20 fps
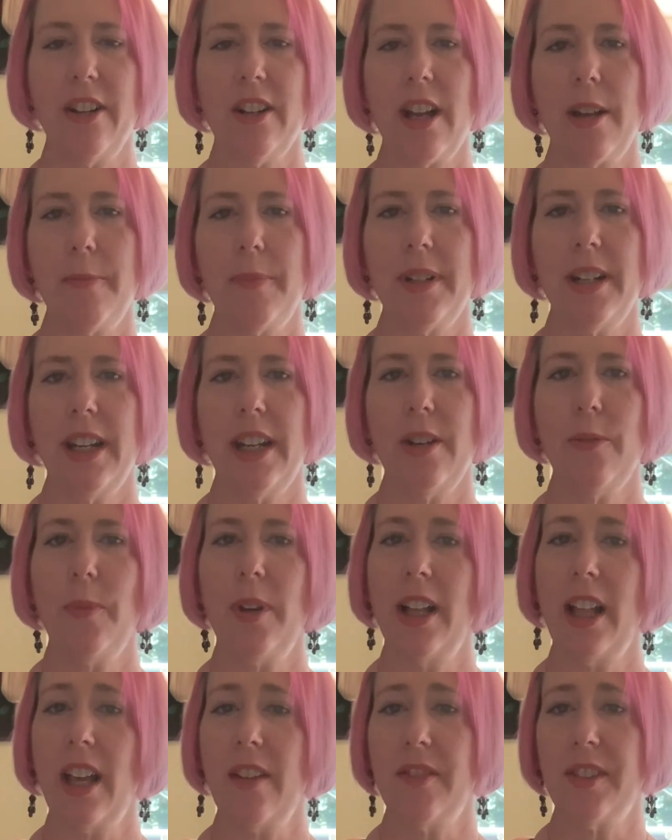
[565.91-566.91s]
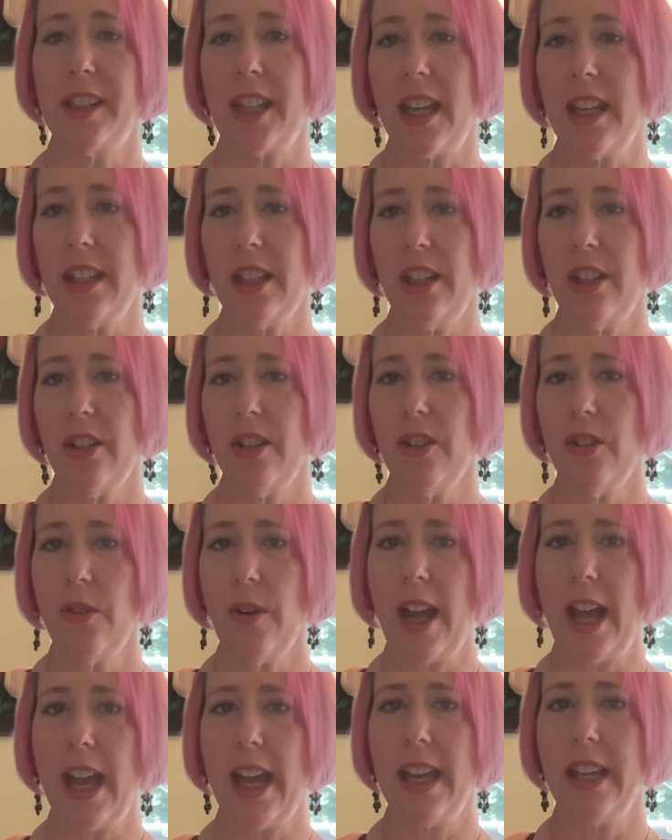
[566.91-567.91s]
company will have sent you
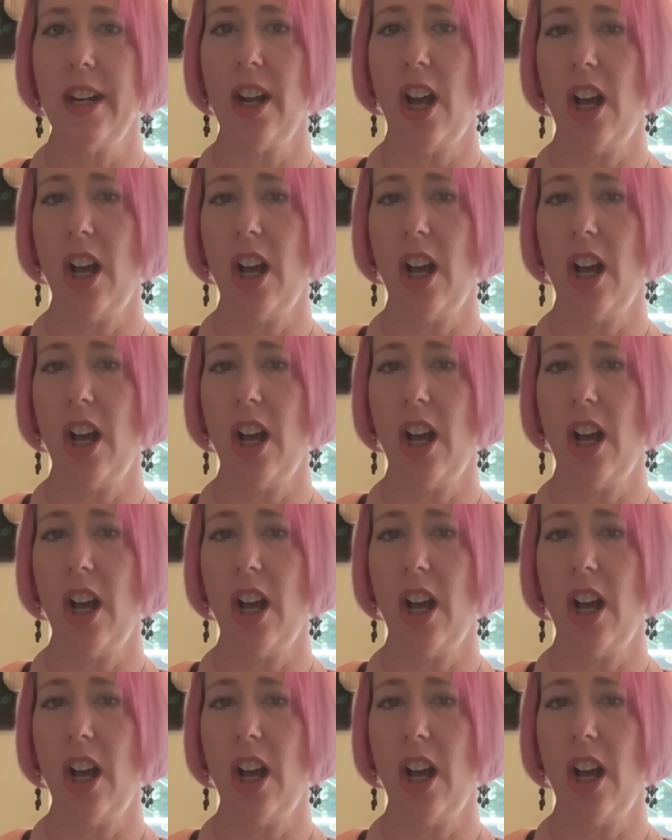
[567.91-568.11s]
an